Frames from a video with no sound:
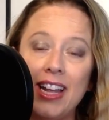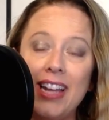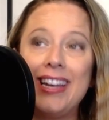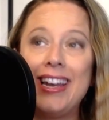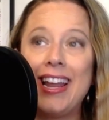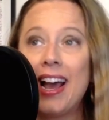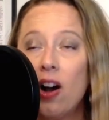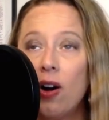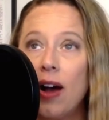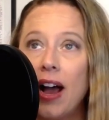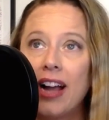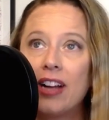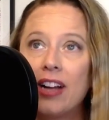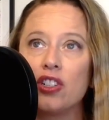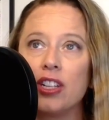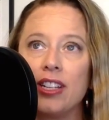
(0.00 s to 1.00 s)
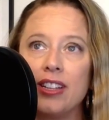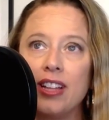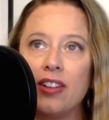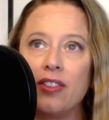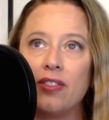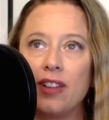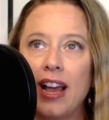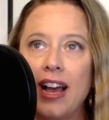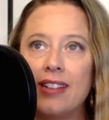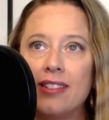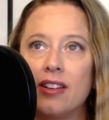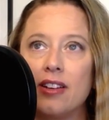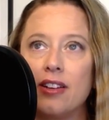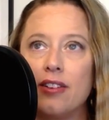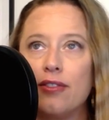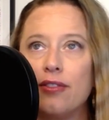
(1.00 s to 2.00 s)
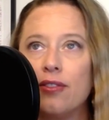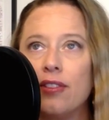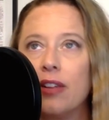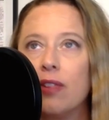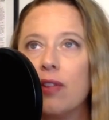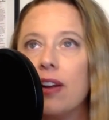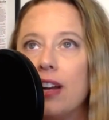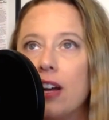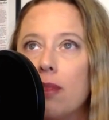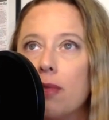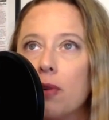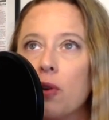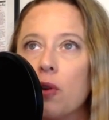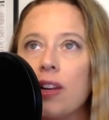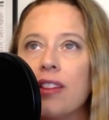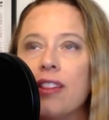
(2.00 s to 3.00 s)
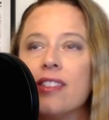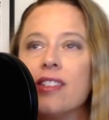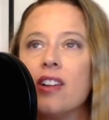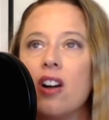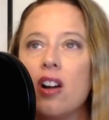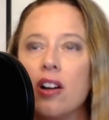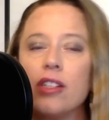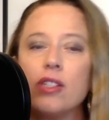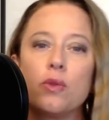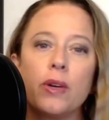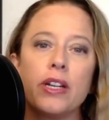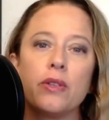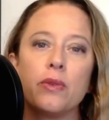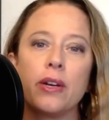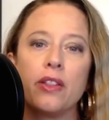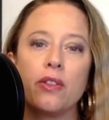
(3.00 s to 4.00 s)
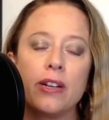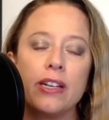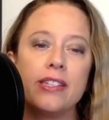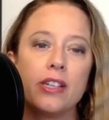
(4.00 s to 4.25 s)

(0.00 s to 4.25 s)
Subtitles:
And now actually as of like right now, I'm recording this in August 2023.